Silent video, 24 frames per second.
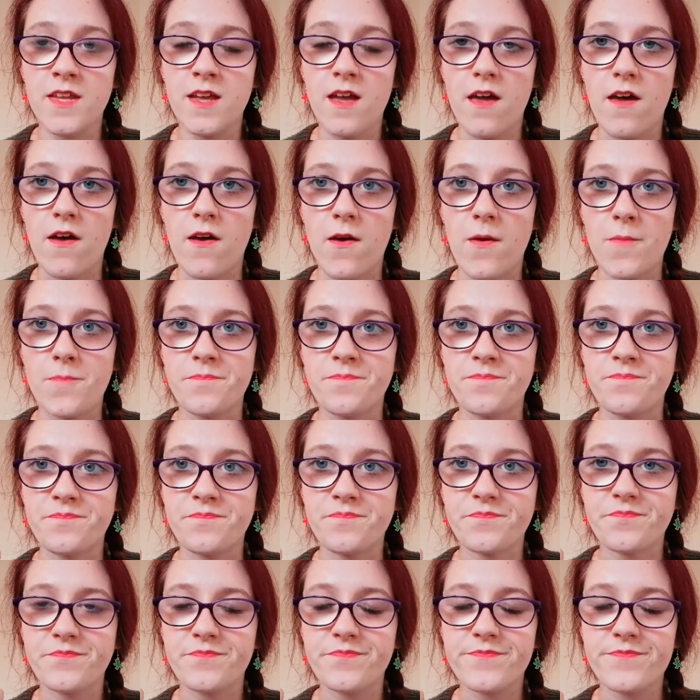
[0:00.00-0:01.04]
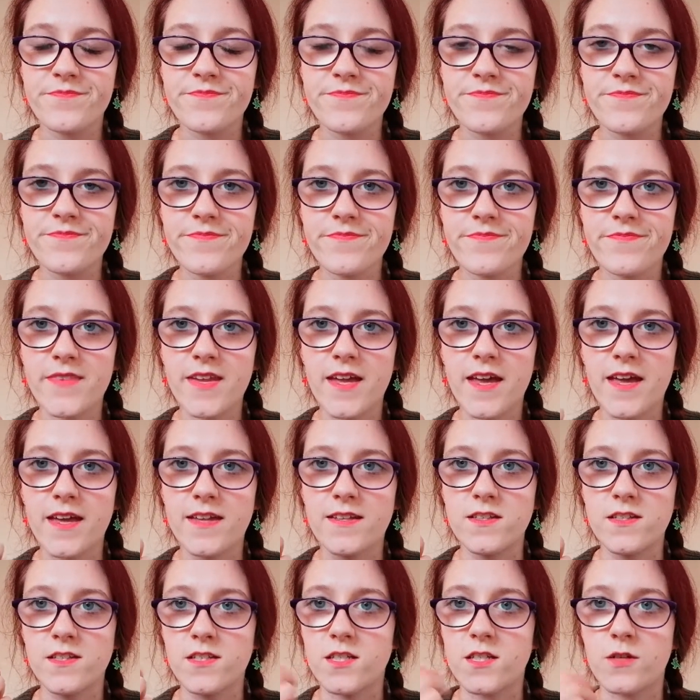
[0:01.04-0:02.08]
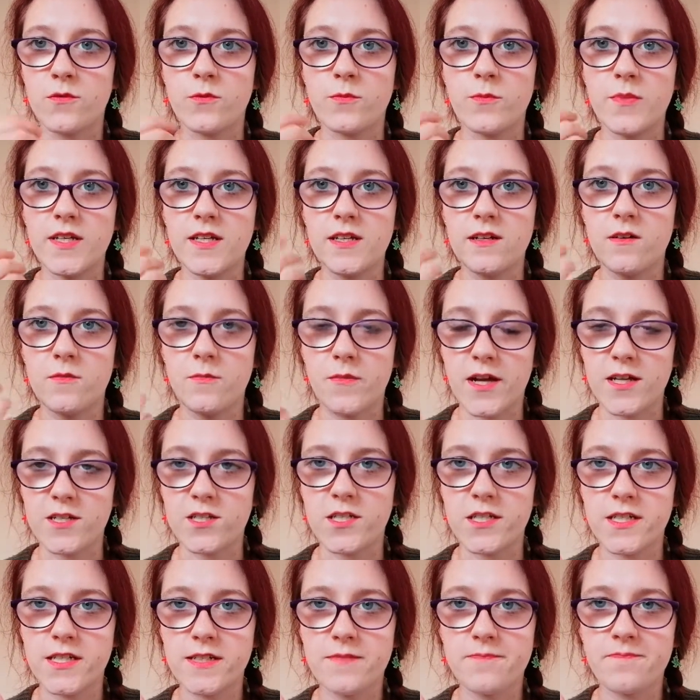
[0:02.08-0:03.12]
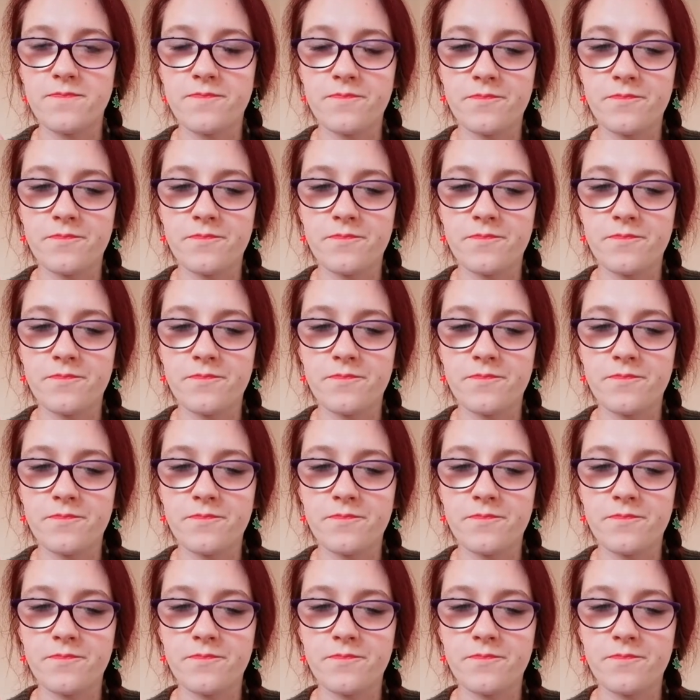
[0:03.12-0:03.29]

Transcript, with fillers: um, and she would be a maji.